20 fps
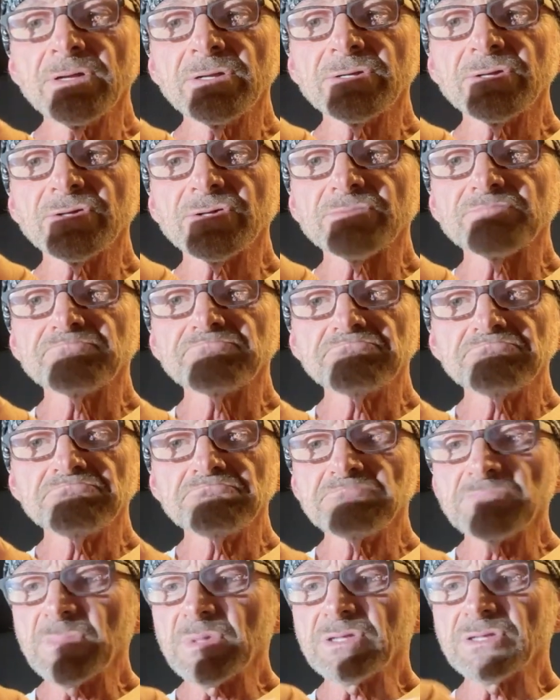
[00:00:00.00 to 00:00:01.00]
Just
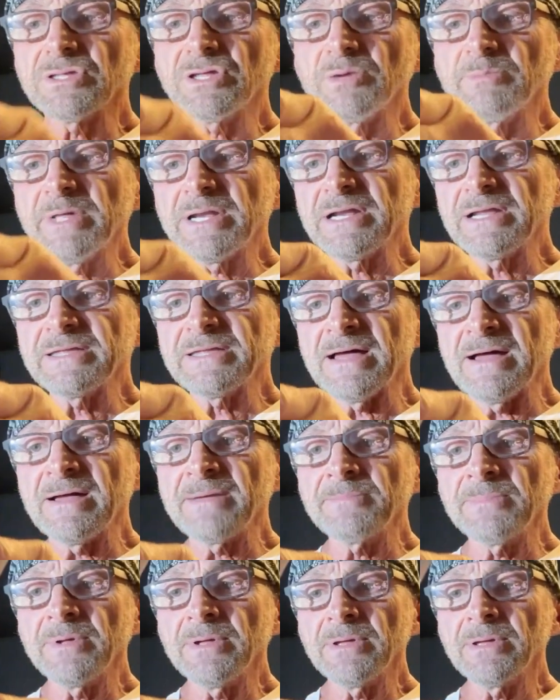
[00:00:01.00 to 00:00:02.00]
a little bit at a time.